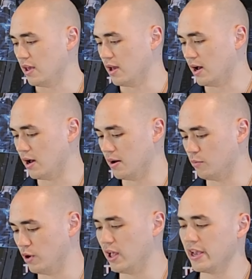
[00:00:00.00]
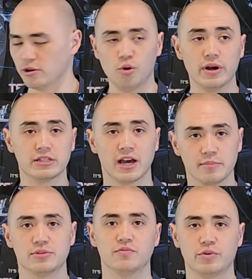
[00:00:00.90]
Well, I know what
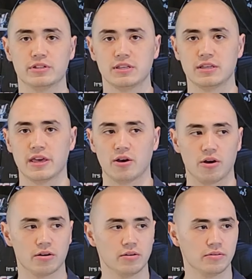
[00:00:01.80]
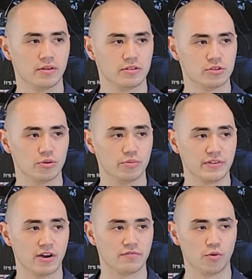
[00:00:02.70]
types of whiskey they are. So we
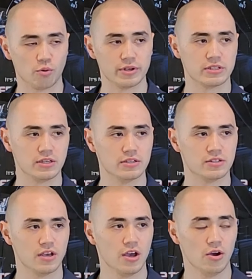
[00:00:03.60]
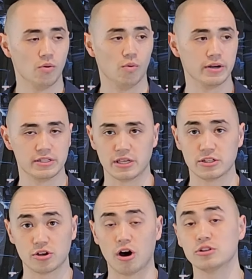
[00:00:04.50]
got 4 whiskeys. One is a
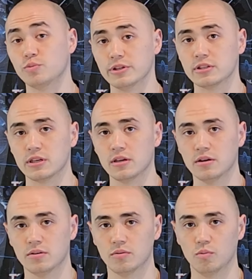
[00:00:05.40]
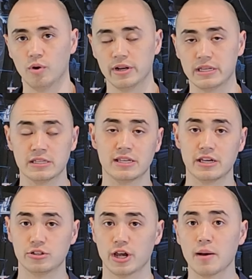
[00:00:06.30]
Scotch whiskey. One is
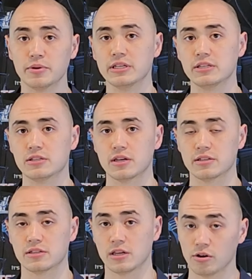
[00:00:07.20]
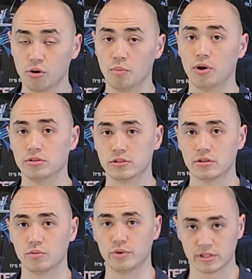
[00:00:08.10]
a Japanese single malt
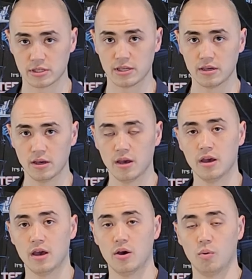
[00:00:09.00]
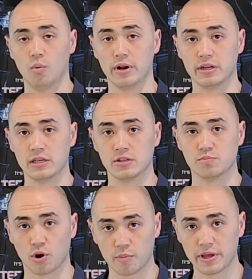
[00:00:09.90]
whiskey. One is
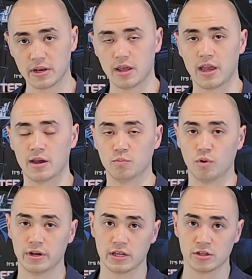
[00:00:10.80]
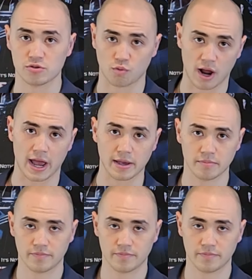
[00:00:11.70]
bourbon, and one is rye.